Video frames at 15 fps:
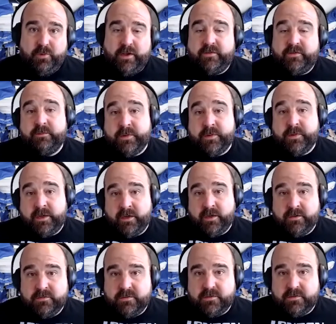As you may
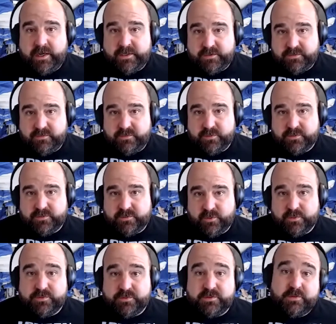know, astronauts
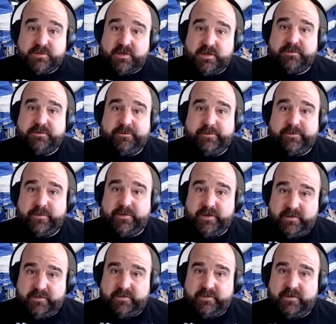also suffer from
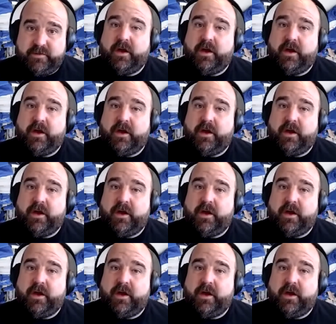this